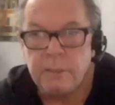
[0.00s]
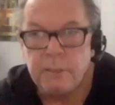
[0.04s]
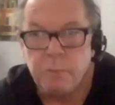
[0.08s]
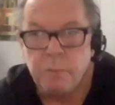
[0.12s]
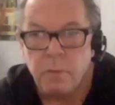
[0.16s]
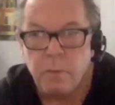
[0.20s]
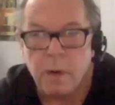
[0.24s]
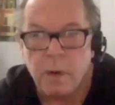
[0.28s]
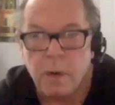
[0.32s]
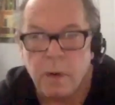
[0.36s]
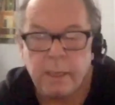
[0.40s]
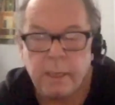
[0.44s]

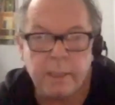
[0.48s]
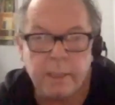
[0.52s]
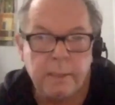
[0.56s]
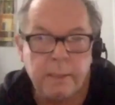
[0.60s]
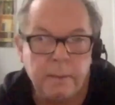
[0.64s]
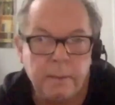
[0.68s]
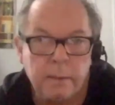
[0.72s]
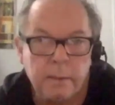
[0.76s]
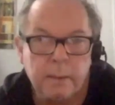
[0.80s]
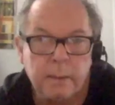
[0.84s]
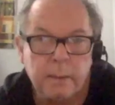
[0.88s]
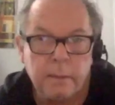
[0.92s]
why
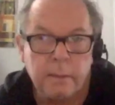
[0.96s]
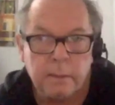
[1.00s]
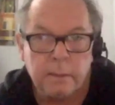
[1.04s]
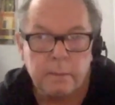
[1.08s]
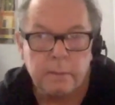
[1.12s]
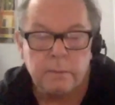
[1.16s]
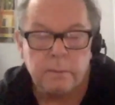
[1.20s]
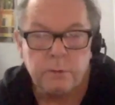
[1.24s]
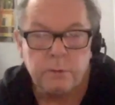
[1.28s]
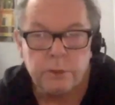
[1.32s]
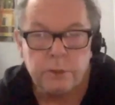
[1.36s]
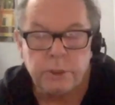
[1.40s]

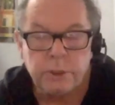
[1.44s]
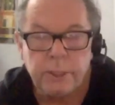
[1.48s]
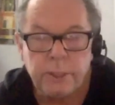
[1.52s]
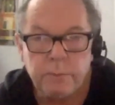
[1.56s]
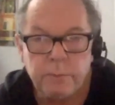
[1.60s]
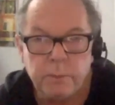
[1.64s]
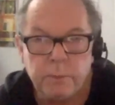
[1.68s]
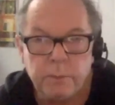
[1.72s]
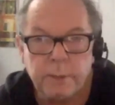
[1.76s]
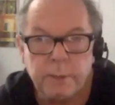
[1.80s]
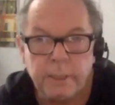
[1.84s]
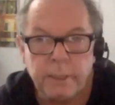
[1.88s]

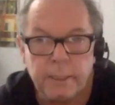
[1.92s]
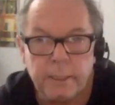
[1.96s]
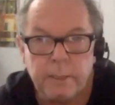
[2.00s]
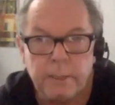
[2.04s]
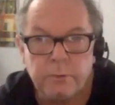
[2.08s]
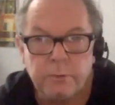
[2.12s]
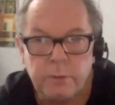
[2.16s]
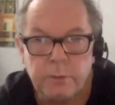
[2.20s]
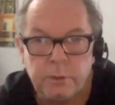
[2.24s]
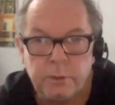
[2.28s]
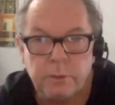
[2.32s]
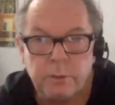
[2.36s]
she would
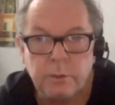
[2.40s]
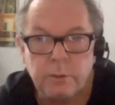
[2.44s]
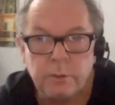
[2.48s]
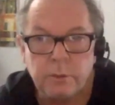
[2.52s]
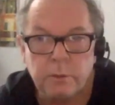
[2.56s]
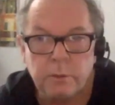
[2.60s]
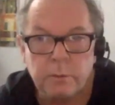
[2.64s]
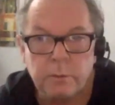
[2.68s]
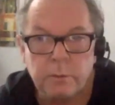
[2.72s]
interest you